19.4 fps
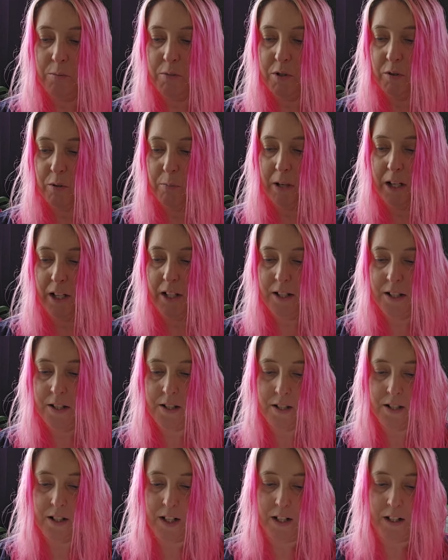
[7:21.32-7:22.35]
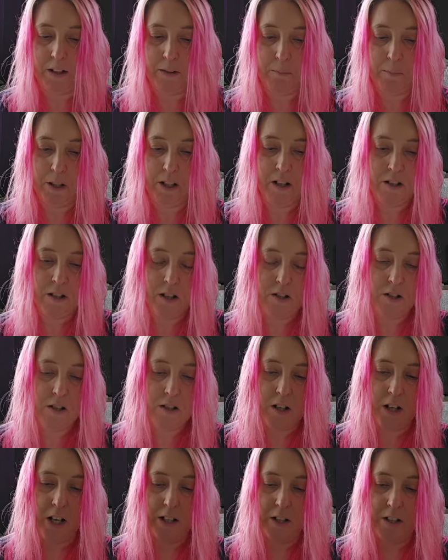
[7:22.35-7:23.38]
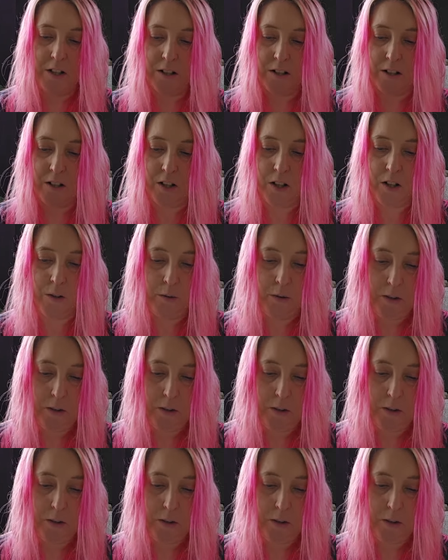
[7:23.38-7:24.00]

my listing, because I just like to do.